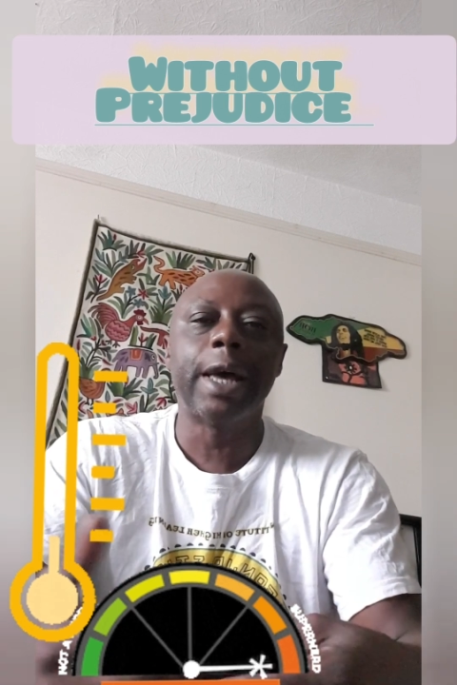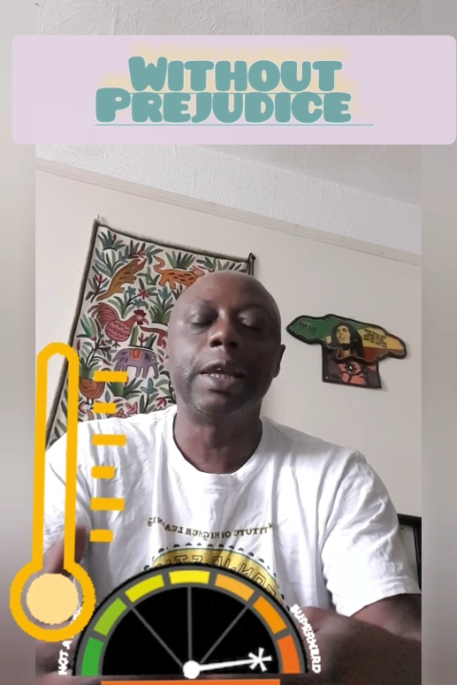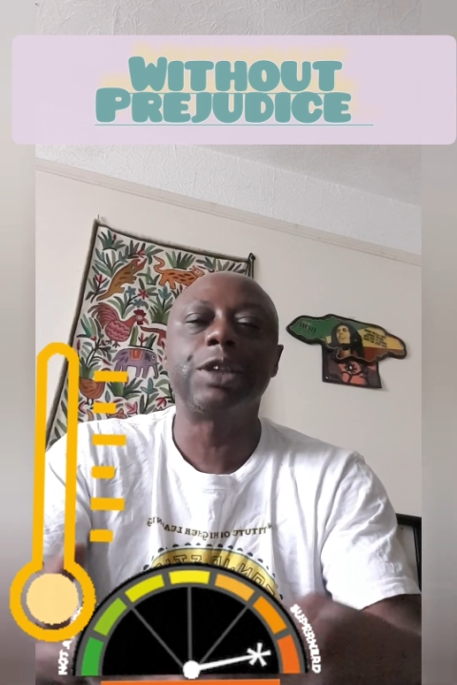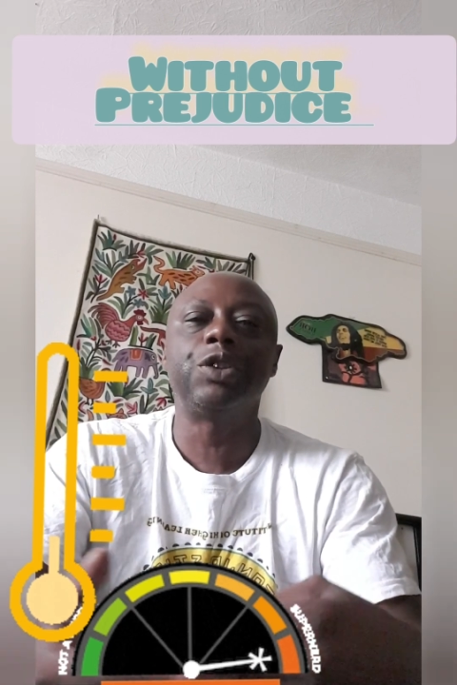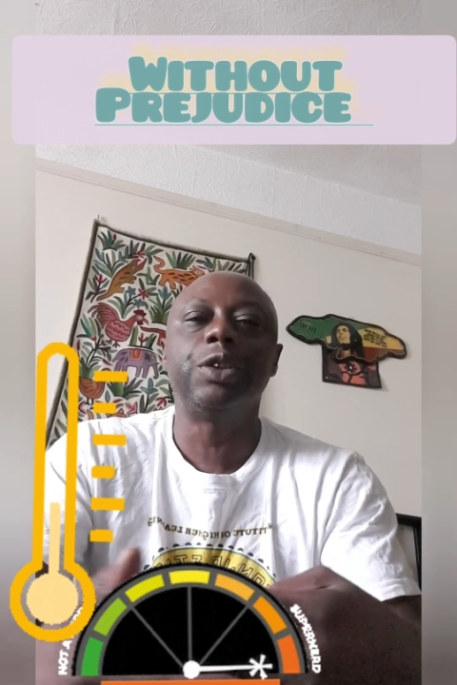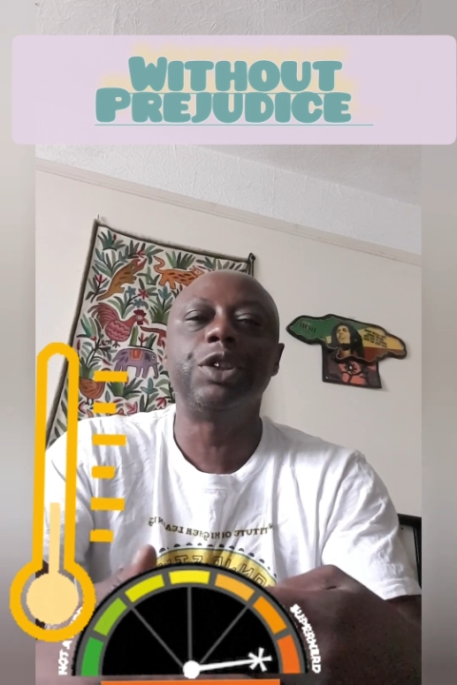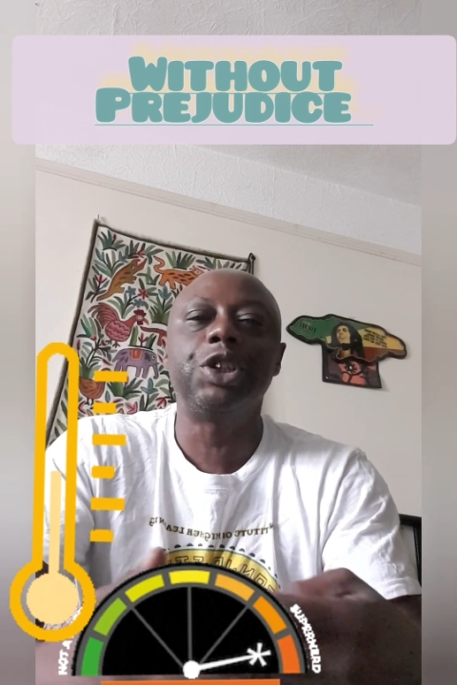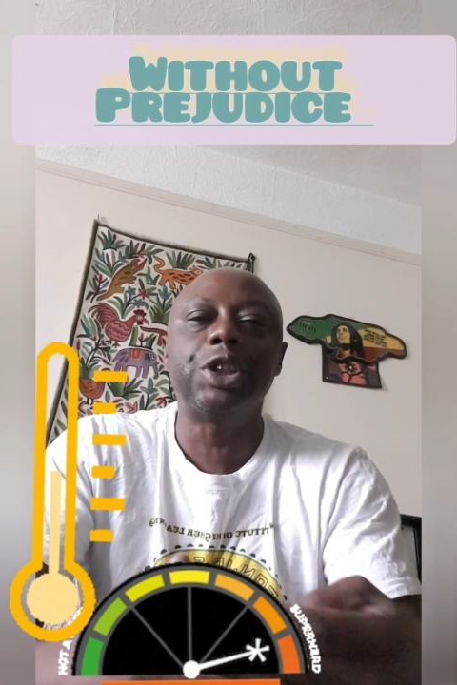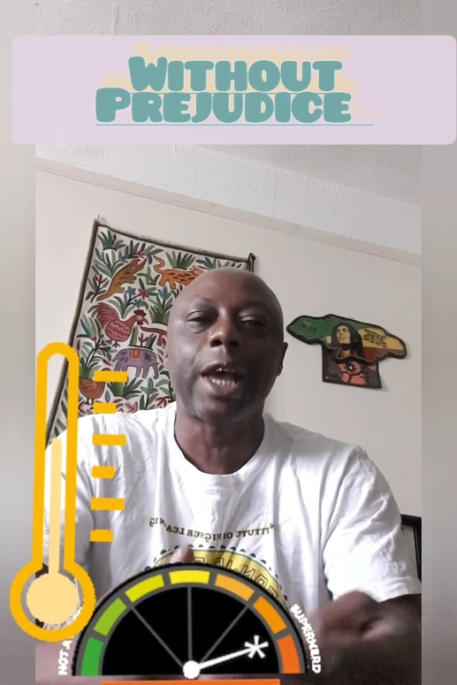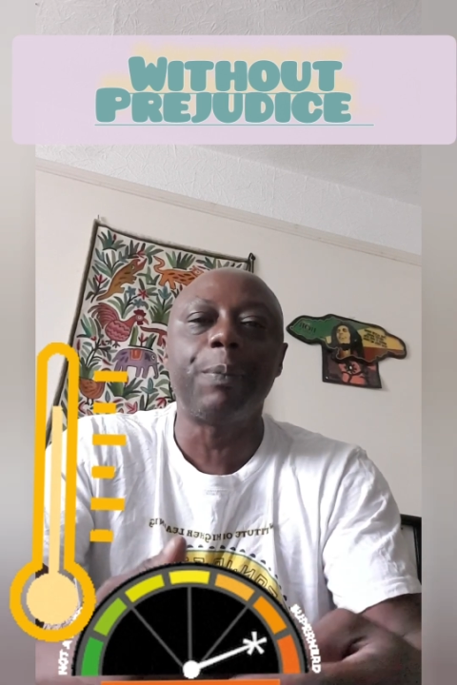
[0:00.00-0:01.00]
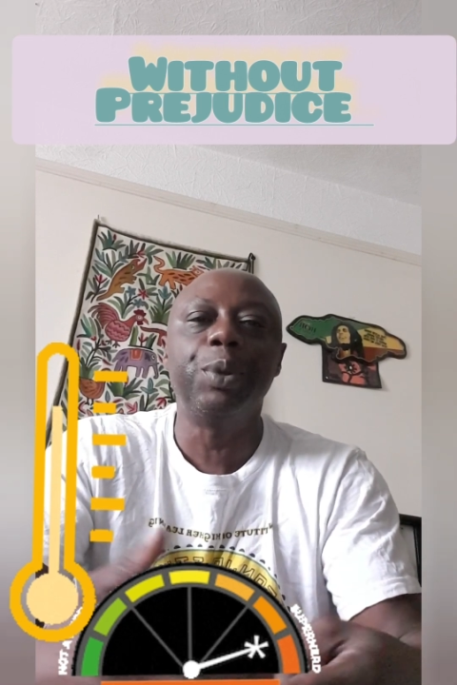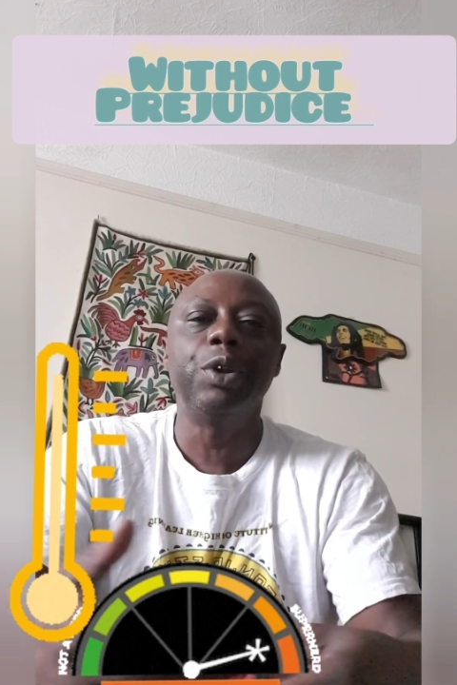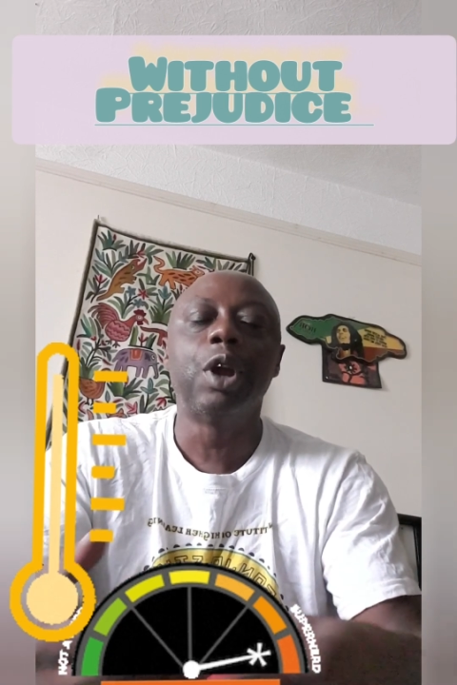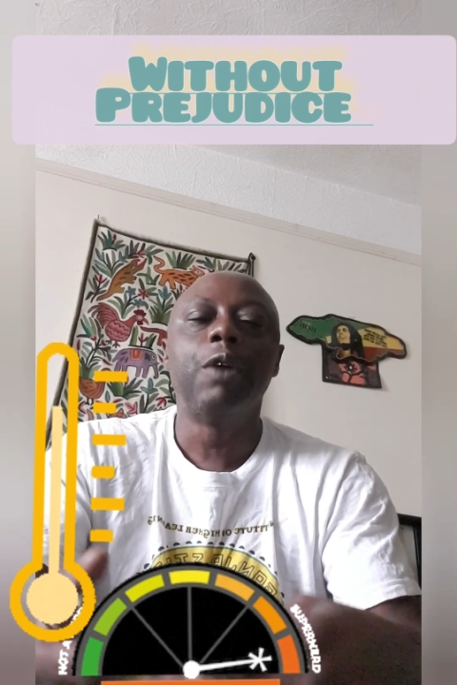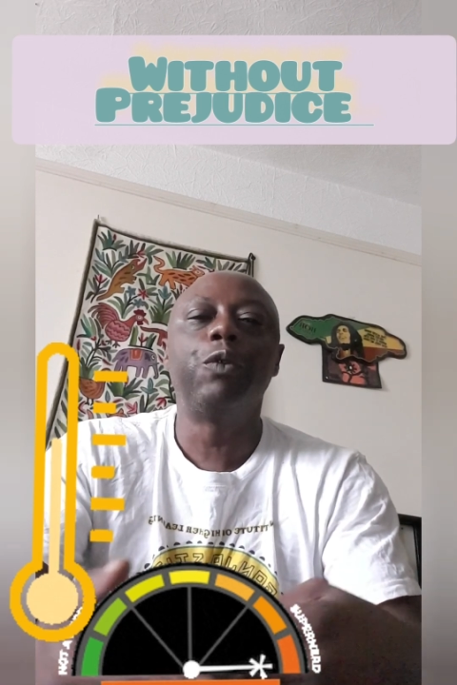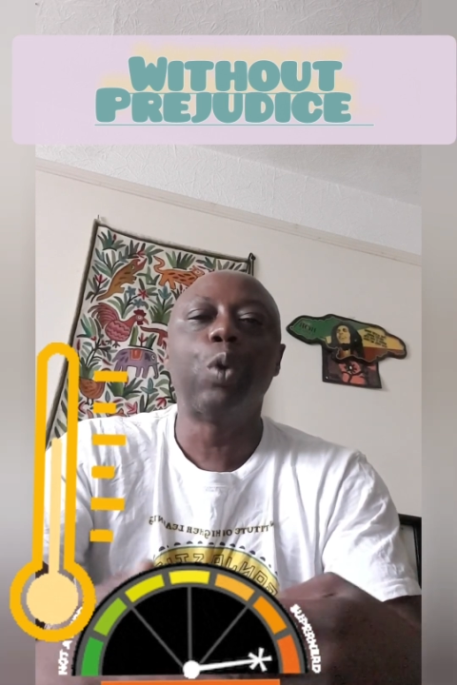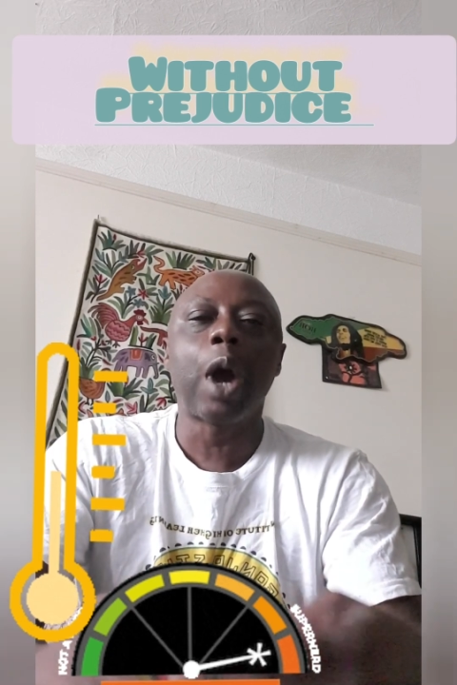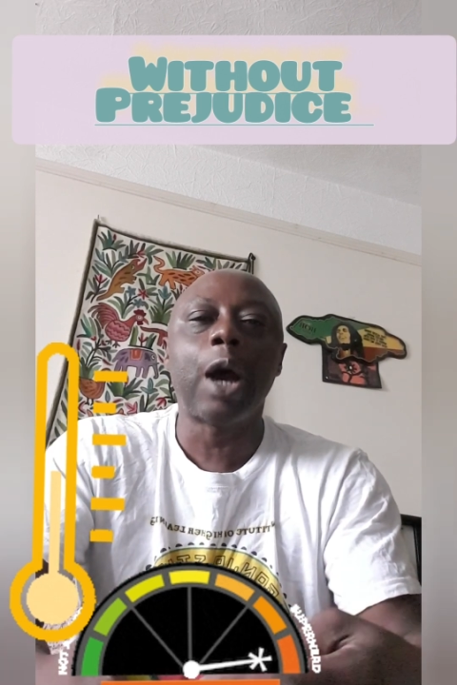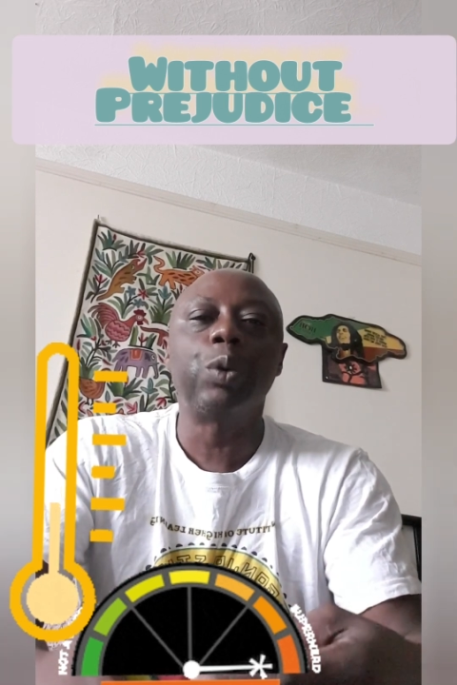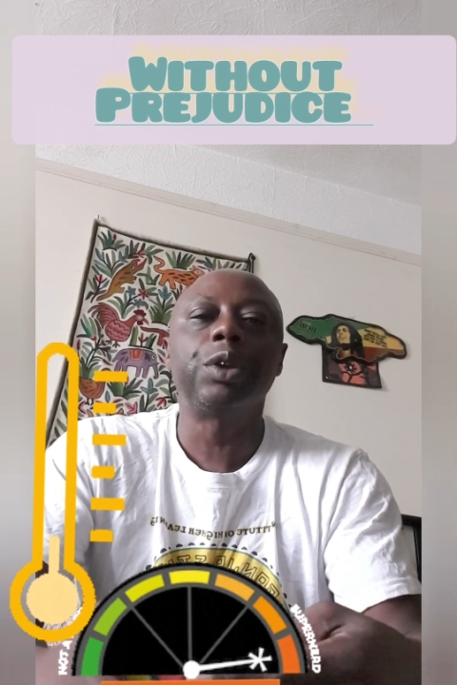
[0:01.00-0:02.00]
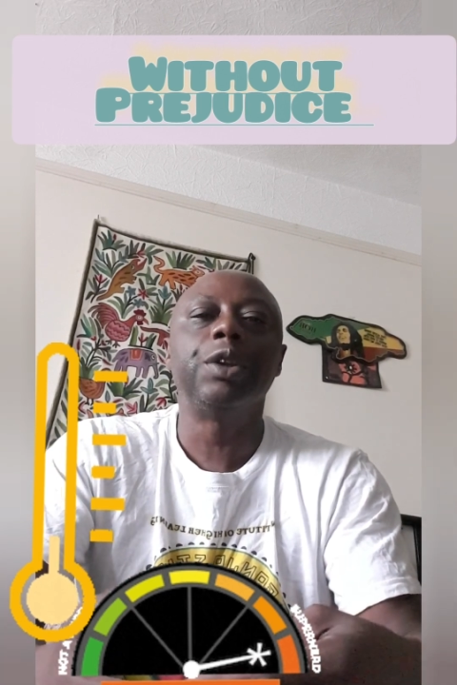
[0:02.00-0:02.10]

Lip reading: This has happened throughout